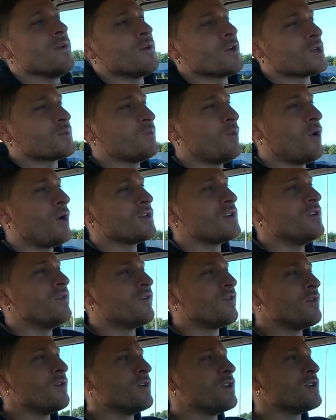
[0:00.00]
a sporty
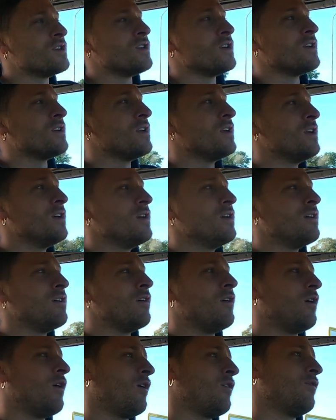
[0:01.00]
version
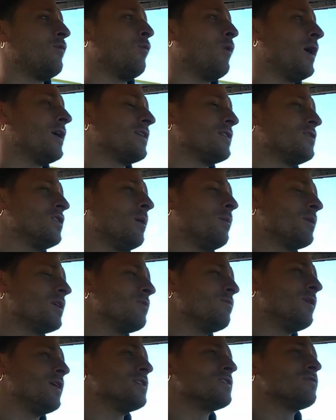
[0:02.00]
of what a
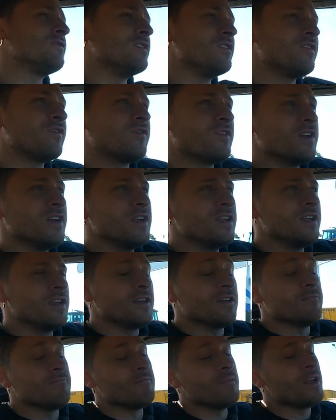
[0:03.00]

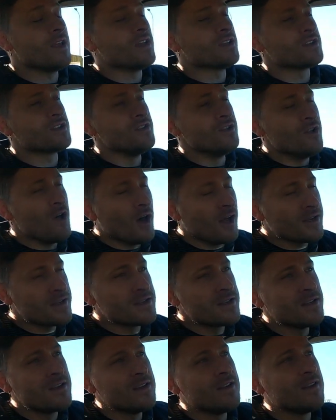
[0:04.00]
W123 is
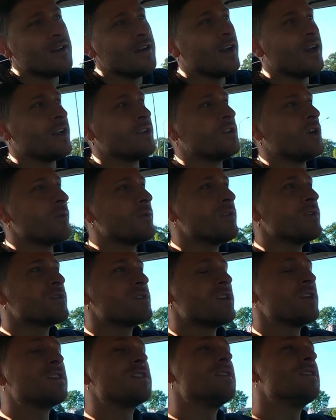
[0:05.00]
not, and a
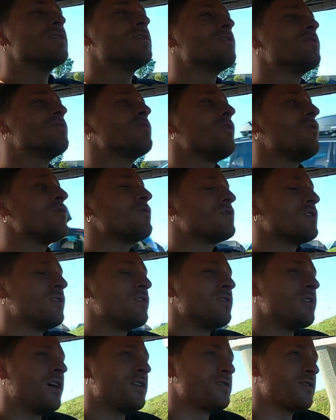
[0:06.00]
W16 is
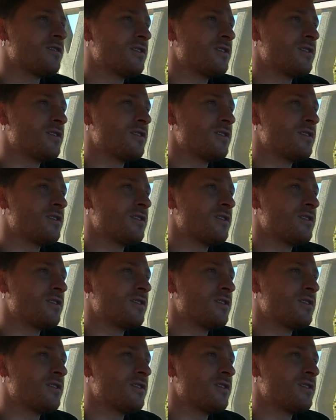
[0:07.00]
also not.